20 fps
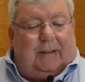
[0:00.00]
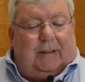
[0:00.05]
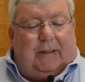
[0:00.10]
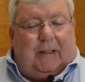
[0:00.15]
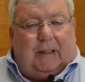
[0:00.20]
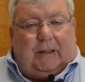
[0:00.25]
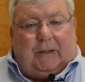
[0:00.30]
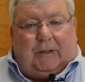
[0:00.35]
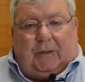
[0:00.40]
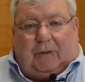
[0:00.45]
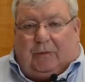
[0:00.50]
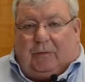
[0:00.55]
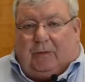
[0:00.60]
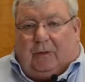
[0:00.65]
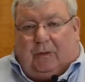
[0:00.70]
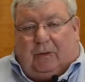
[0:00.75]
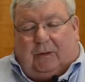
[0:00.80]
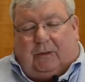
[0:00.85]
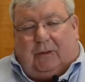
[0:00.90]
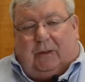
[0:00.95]
They do
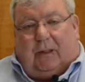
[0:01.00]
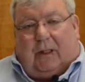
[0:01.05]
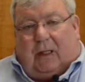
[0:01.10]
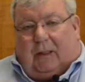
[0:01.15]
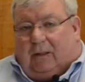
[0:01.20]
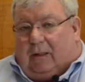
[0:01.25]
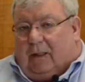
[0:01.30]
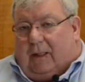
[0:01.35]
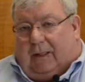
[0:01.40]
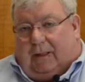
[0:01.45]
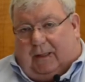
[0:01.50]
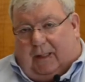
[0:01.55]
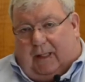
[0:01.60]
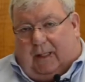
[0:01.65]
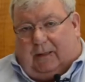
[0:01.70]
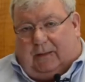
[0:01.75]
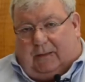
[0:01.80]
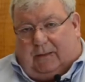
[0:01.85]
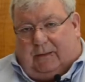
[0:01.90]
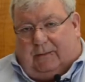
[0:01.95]
look a lot like
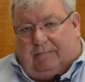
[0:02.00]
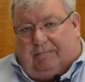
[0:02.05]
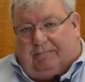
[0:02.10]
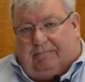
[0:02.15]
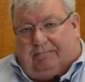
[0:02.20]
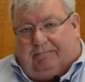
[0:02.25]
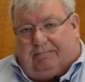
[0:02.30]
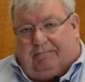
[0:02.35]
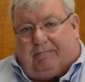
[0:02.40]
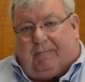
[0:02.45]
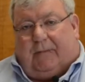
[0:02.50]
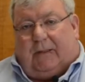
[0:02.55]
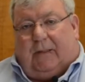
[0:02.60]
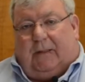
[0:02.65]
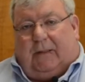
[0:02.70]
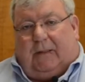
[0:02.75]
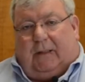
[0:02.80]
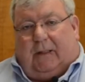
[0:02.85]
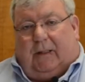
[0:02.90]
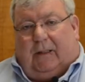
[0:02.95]
ants.
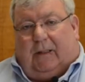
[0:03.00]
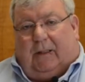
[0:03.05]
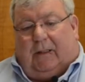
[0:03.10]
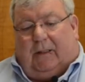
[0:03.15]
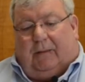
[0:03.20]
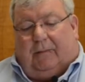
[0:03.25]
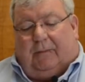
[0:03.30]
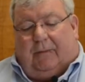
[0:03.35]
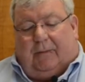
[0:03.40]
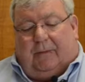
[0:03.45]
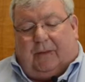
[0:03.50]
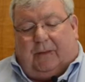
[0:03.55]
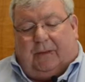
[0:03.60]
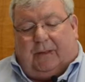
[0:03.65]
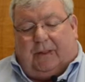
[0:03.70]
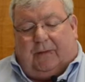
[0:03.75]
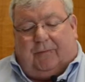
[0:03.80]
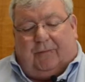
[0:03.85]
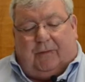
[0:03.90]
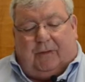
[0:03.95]
The
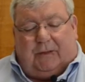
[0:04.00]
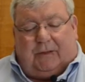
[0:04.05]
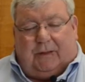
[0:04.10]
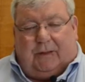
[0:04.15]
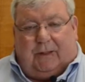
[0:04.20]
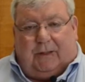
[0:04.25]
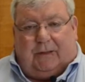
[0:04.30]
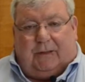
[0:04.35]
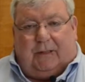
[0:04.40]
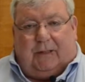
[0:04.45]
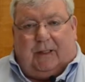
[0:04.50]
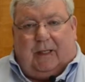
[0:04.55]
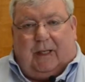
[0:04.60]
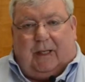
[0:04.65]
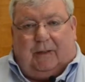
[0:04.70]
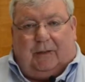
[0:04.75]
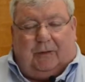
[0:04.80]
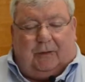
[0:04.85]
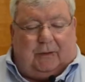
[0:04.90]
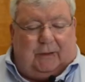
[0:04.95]
difference is, and
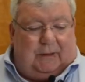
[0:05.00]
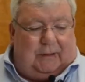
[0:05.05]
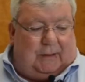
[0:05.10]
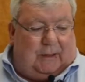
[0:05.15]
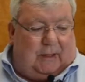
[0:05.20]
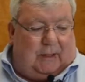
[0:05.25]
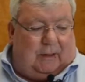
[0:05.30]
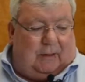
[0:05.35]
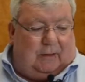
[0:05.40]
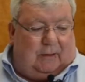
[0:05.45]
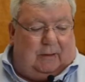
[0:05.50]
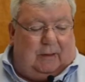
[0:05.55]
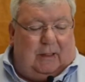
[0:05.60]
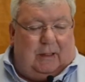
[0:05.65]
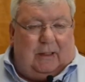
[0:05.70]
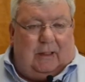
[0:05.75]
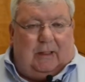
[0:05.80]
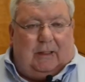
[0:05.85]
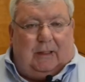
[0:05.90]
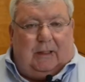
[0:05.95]
how you can tell,
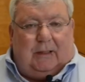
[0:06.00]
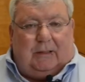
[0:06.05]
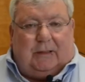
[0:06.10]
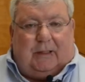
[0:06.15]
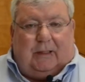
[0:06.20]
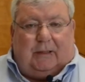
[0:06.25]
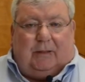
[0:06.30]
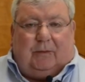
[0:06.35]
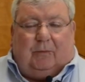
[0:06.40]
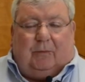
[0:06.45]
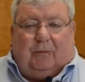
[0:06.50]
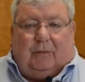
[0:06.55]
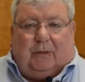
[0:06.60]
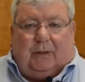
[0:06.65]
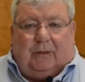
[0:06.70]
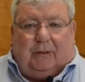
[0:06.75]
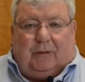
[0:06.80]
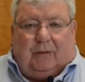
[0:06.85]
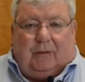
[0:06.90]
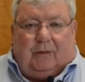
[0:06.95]
is that
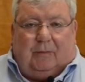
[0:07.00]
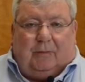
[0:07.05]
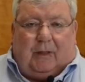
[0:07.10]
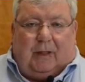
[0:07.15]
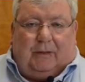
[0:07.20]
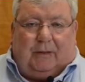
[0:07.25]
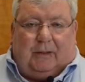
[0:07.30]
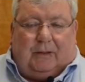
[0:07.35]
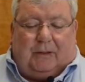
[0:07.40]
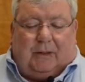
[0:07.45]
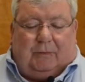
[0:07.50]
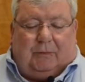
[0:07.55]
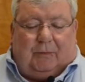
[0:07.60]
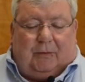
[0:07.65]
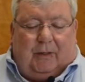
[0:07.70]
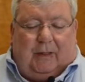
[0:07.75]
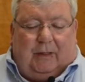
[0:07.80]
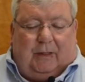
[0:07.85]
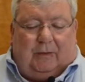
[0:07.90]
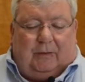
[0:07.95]
the
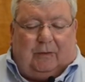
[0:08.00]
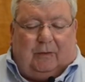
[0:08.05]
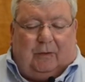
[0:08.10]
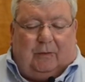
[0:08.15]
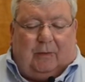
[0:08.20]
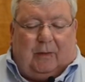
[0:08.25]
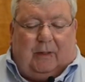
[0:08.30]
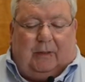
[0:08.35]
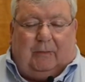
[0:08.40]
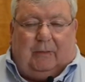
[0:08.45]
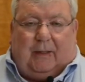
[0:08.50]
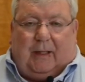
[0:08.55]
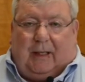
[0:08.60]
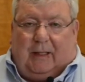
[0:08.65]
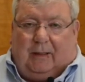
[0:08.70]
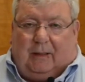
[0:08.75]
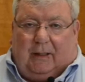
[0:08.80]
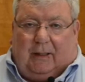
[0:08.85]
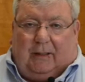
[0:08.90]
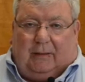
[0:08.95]
subterranean termite
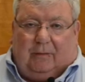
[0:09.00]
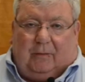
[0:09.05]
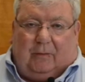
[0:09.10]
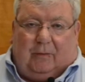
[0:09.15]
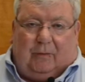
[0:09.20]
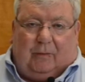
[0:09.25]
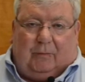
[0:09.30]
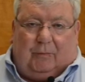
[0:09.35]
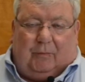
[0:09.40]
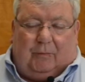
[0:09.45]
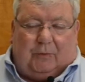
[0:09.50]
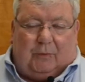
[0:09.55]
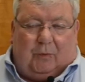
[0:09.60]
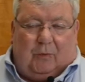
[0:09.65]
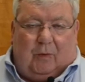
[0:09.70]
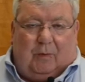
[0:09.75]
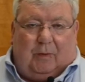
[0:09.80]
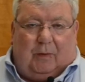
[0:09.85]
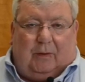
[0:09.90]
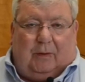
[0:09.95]
alate, or the
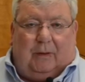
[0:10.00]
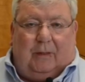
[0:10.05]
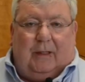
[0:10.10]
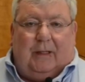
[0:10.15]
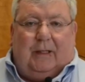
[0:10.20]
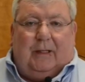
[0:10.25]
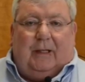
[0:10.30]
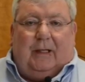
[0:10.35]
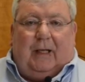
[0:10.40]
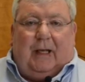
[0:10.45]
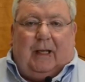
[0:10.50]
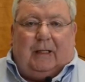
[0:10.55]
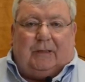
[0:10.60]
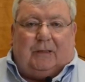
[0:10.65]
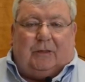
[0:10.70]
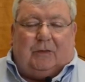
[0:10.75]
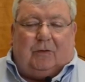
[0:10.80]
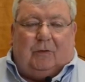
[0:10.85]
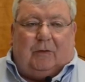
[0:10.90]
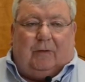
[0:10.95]
swarmer,
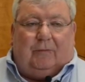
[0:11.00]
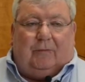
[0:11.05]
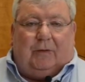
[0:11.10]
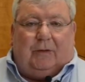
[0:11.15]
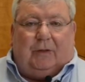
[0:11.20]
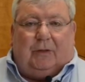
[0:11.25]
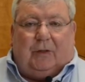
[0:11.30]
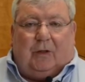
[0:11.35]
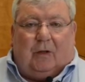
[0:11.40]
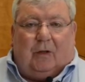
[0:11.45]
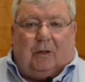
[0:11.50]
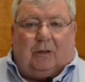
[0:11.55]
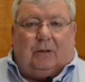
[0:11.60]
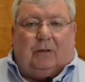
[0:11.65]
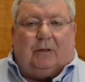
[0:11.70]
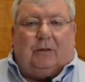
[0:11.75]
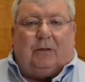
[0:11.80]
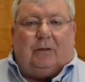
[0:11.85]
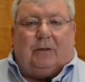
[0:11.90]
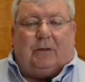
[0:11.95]
has sort of a
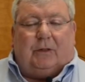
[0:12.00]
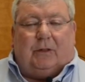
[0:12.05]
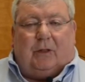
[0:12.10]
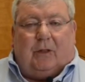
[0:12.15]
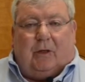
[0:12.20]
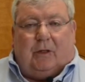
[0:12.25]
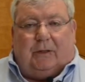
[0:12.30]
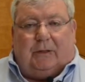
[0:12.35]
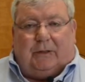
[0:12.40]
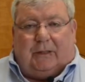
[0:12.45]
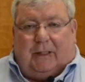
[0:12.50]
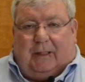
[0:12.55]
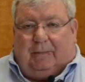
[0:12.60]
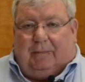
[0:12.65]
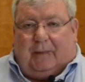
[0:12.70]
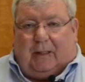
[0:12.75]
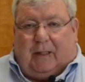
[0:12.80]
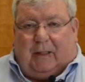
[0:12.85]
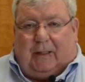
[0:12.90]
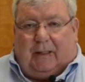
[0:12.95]
dark
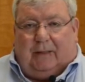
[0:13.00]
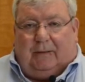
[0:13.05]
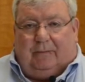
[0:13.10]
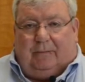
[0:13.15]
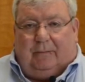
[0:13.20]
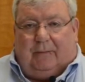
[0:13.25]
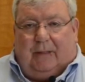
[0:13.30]
cigar-shaped body.